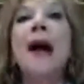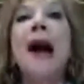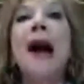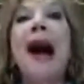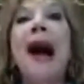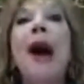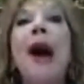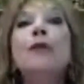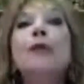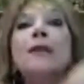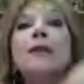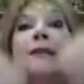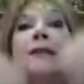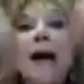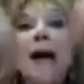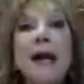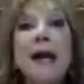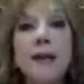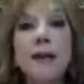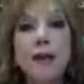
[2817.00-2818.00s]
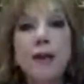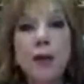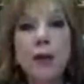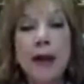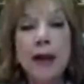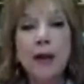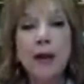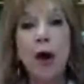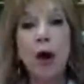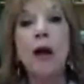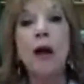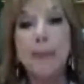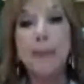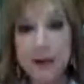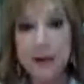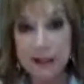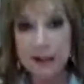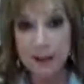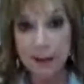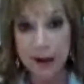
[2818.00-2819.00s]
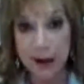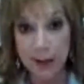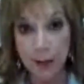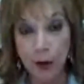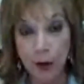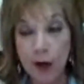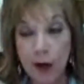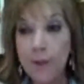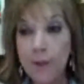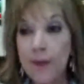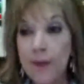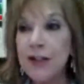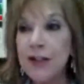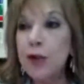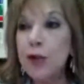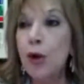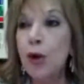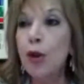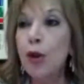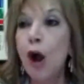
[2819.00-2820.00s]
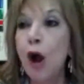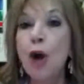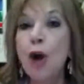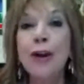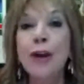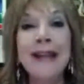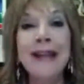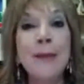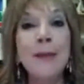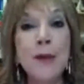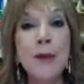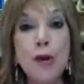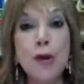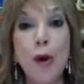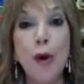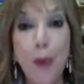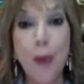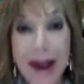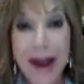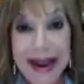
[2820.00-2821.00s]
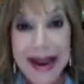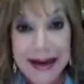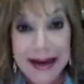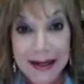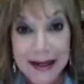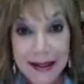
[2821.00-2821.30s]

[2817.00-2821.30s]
outside of you and on a piece of paper. It's no longer keeping you awake,